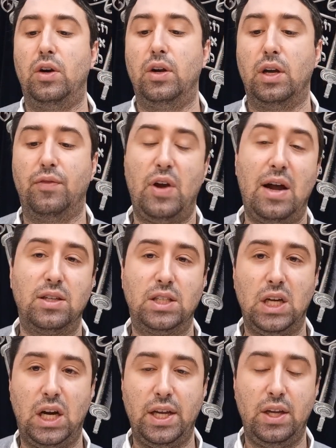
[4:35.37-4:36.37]
If you're
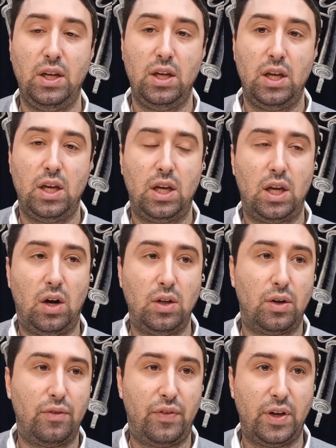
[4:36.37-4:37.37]
outside, you're
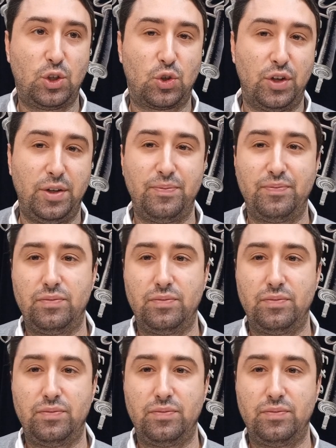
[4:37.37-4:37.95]
under a fig tree.